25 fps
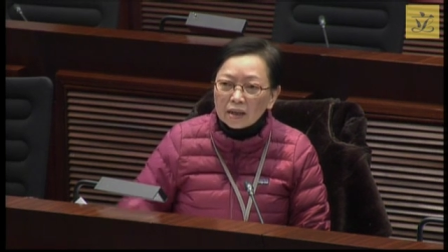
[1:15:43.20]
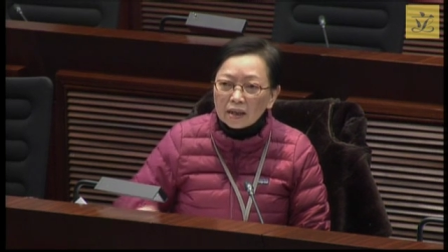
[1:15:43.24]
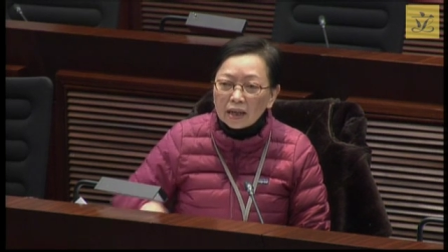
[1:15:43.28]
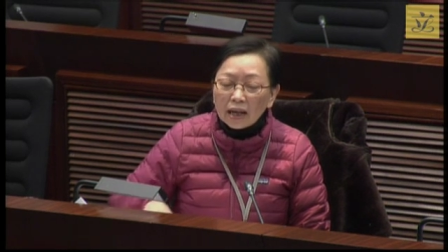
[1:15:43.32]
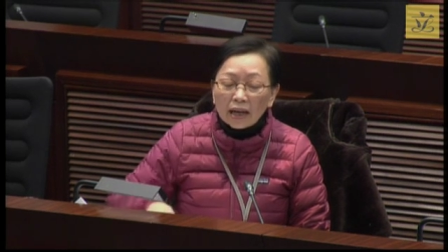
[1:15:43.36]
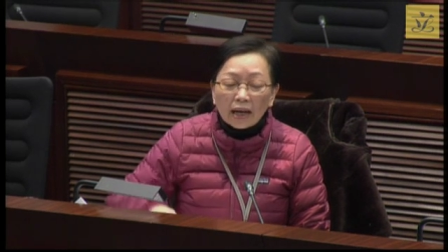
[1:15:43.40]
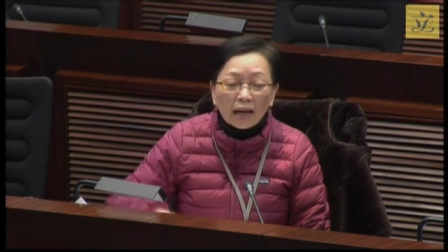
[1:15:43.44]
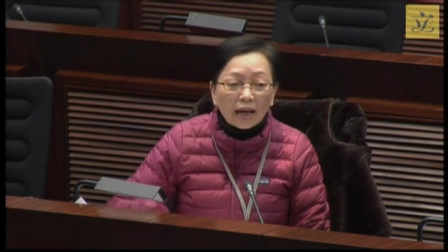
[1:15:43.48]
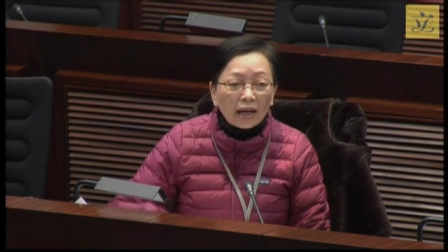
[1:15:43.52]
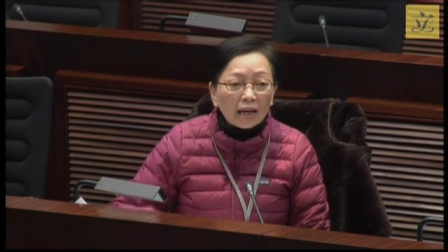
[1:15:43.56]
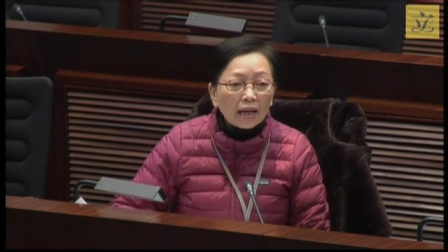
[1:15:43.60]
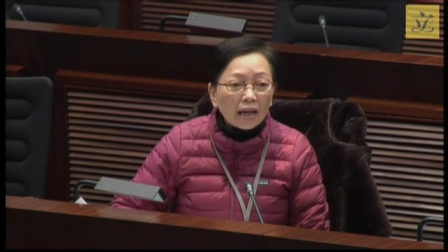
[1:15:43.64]

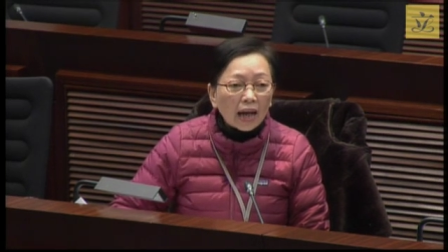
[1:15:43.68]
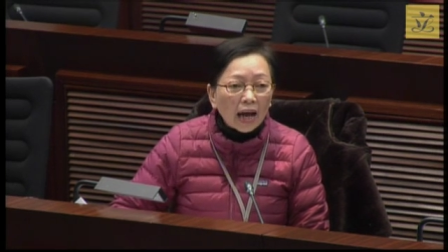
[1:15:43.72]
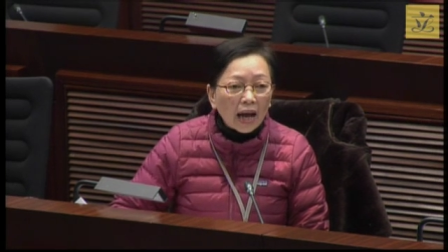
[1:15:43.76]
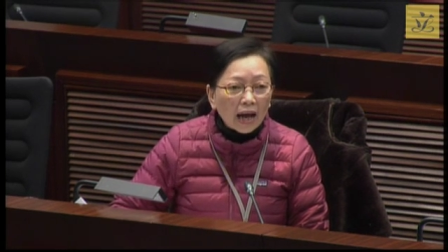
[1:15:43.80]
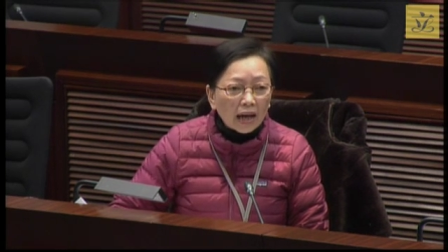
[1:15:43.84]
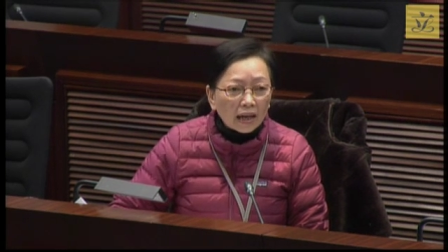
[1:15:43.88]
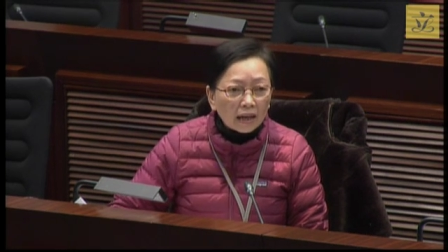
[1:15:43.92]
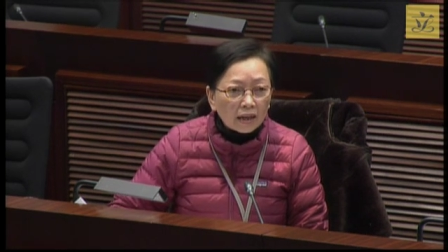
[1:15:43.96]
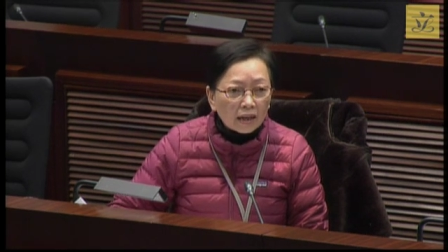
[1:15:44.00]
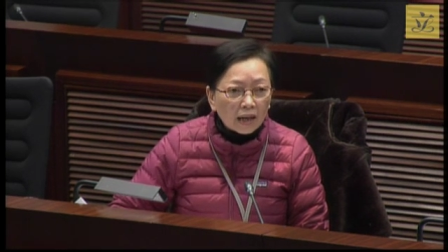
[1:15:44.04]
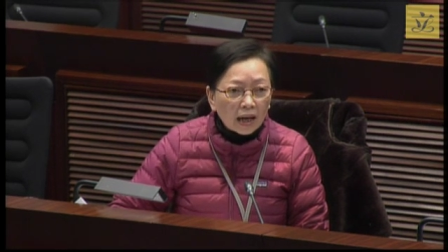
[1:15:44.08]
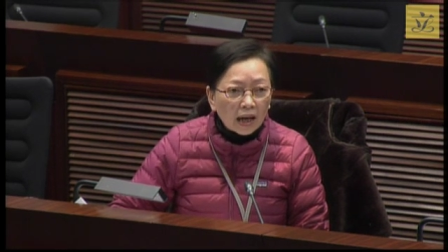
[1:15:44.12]
The
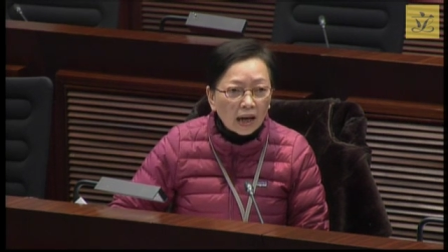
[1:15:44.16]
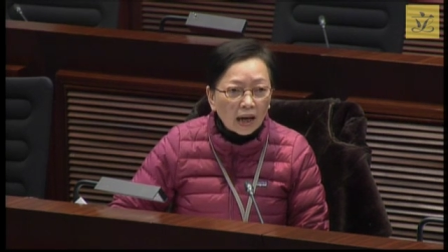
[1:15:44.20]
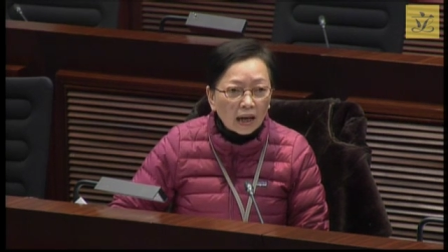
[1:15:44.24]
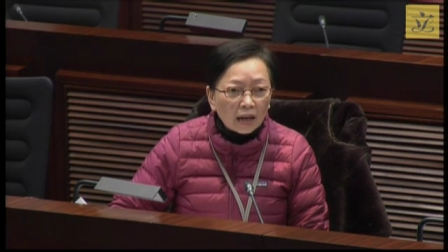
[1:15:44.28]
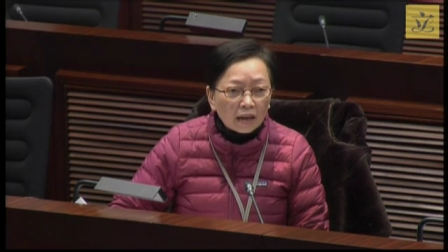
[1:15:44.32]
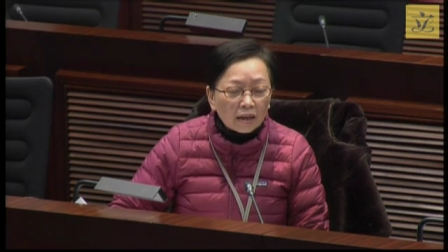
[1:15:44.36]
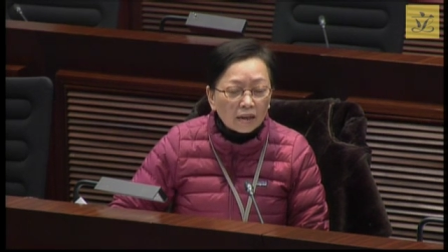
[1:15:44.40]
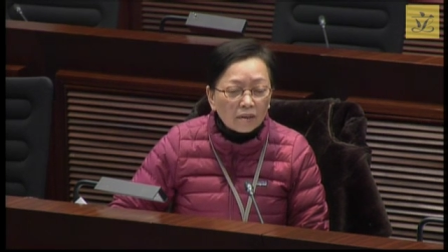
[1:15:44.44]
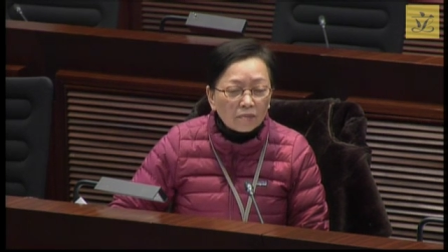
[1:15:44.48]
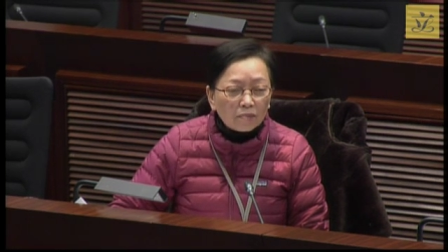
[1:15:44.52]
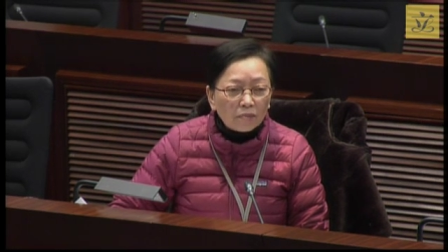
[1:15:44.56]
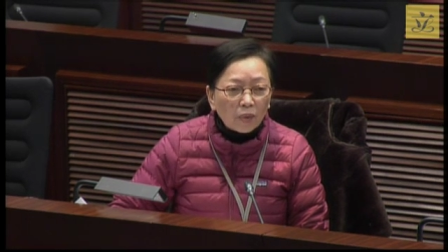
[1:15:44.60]
owners
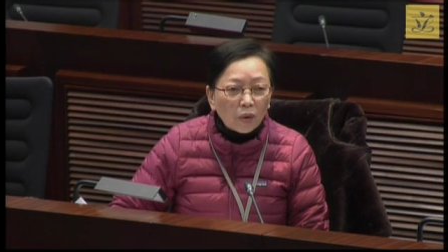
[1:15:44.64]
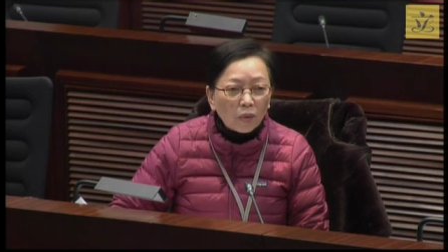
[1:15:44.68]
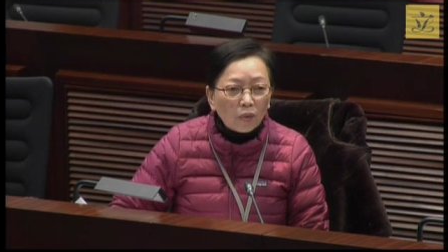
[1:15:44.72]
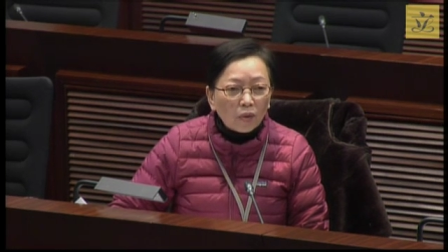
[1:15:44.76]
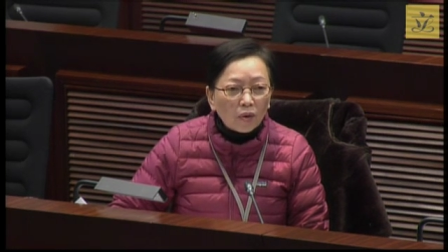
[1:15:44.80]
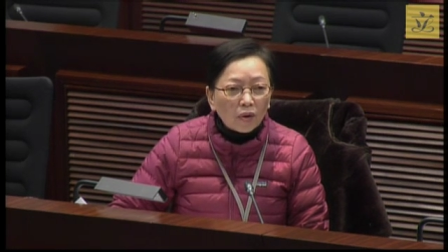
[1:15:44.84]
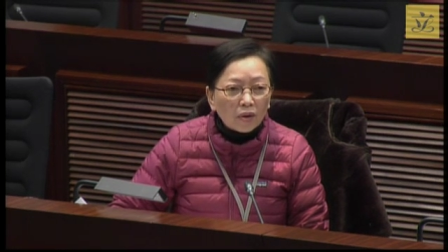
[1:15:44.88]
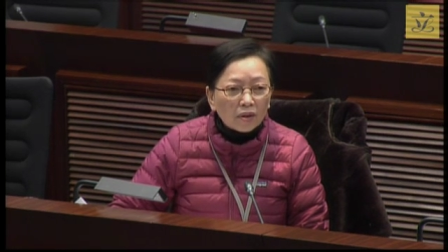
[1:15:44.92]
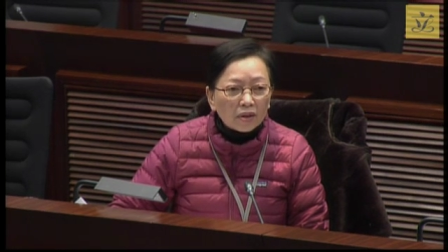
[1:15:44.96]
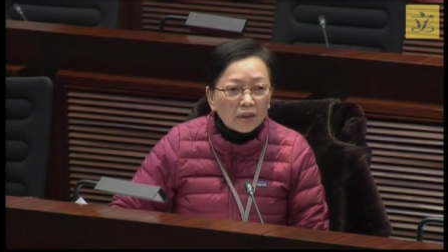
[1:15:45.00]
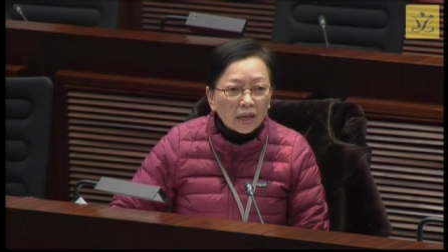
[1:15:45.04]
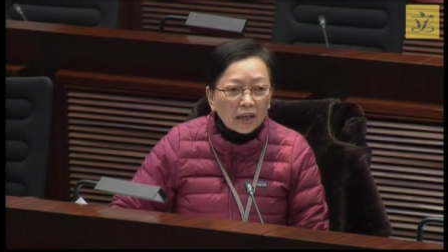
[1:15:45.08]
have
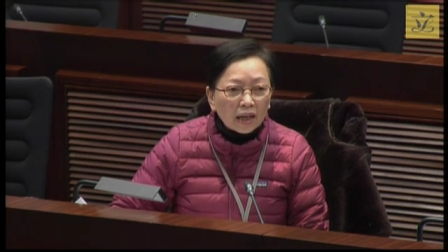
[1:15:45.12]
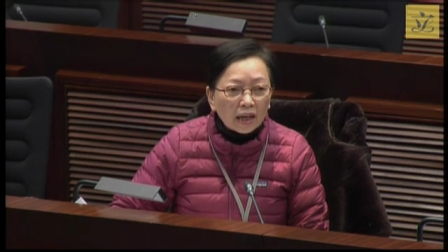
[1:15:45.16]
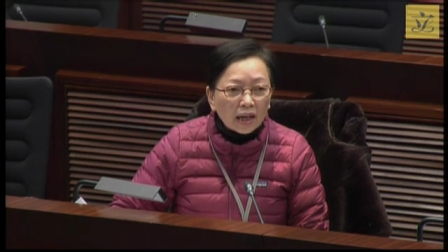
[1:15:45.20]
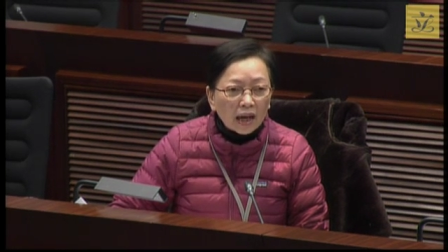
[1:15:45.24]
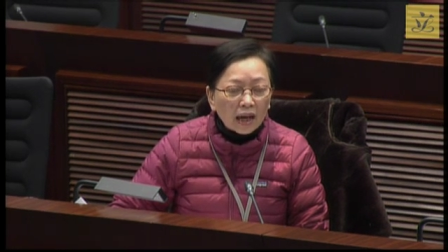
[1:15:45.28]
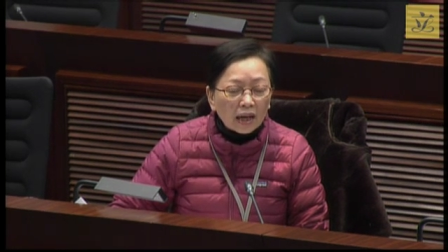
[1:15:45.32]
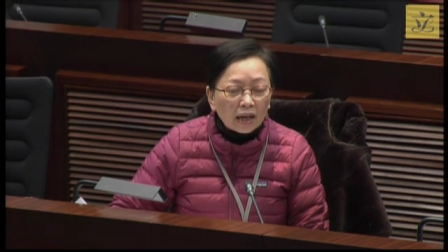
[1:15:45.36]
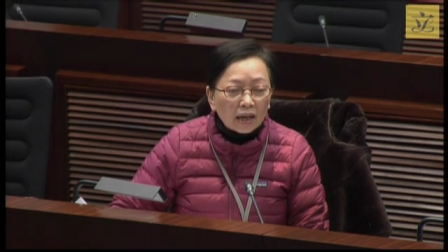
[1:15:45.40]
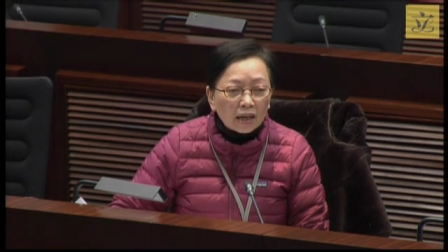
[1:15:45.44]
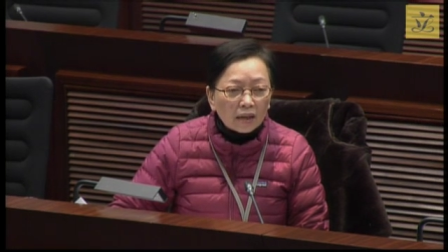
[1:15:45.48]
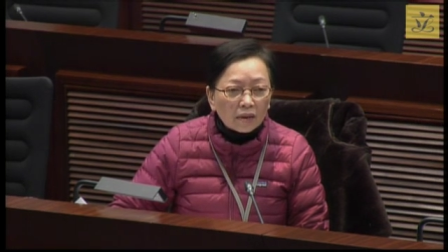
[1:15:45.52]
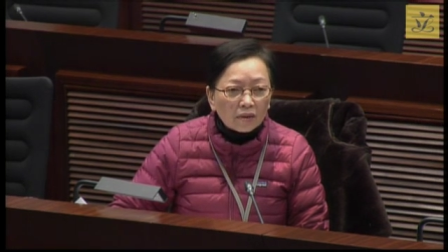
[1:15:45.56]

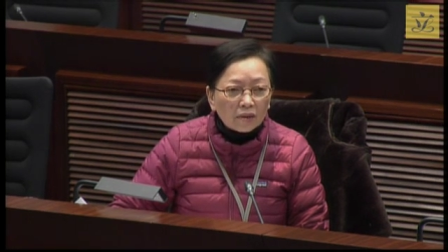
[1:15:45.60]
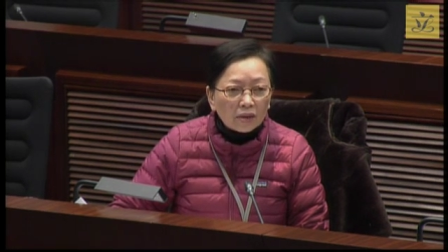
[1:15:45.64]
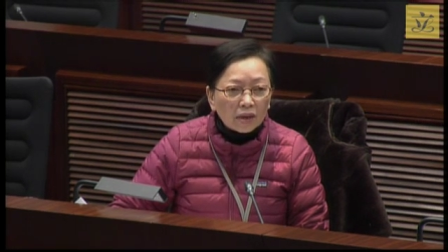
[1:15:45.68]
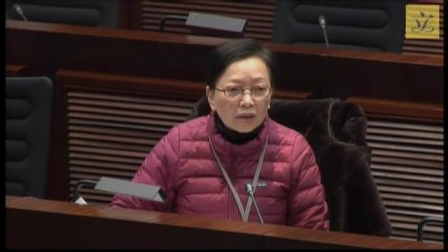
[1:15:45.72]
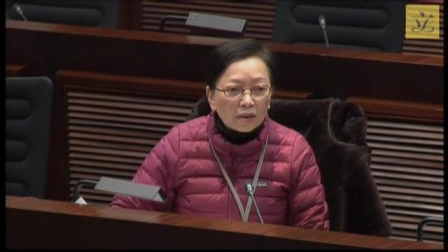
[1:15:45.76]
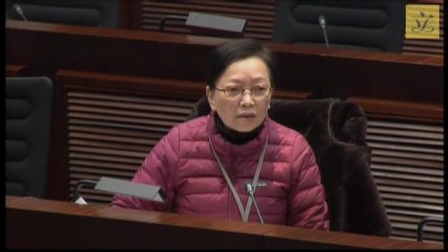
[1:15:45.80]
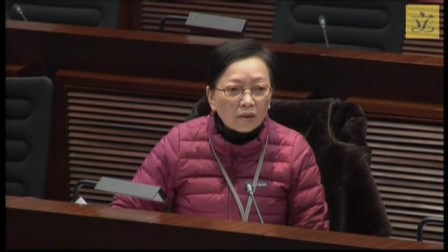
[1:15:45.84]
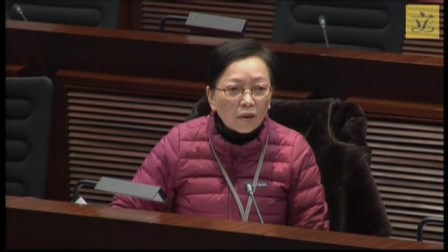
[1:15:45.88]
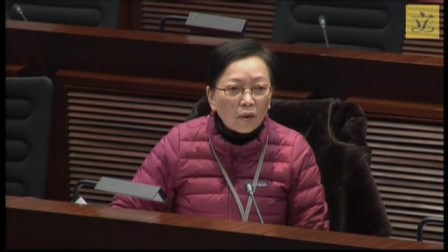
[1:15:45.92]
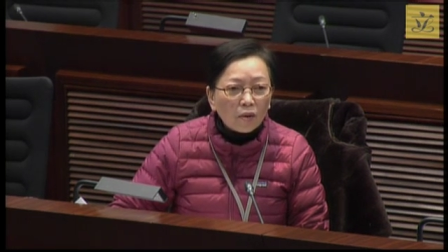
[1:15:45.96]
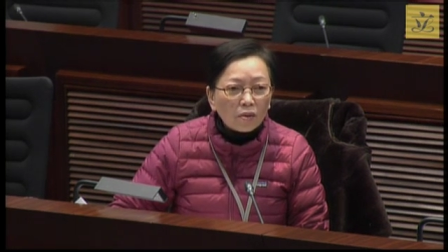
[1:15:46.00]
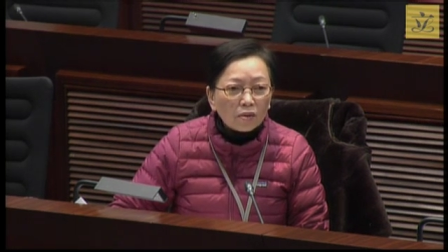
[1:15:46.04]

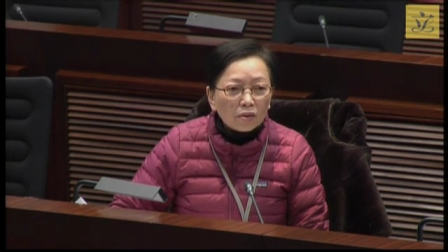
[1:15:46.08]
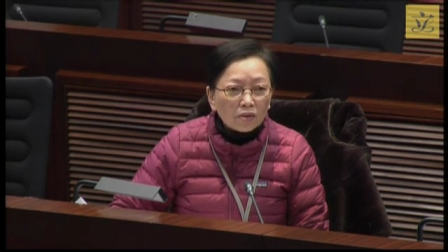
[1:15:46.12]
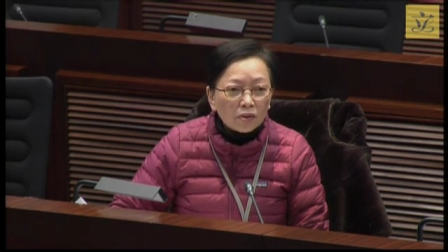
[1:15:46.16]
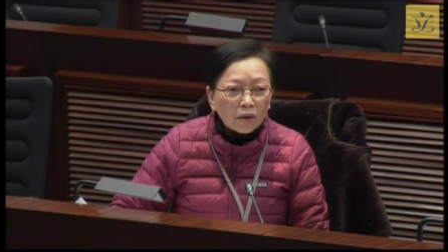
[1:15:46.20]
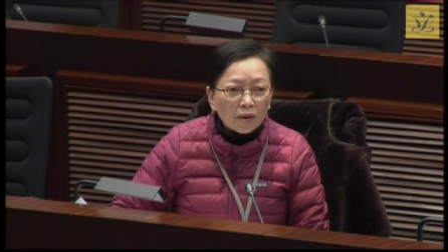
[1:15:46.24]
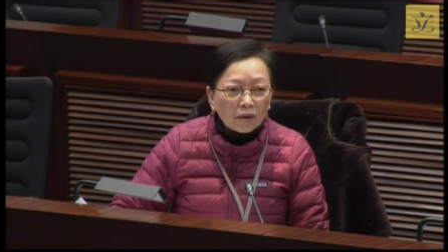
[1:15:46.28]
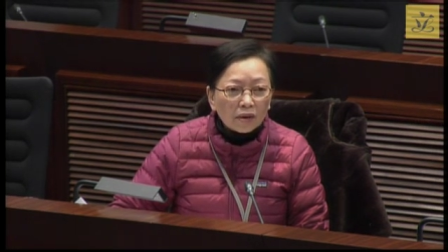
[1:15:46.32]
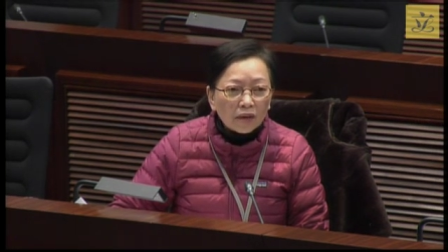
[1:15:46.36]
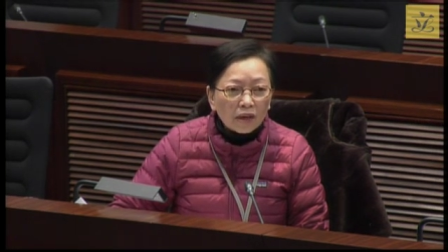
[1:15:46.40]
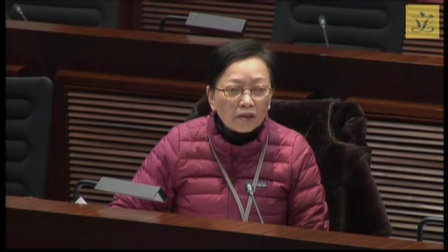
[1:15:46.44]
told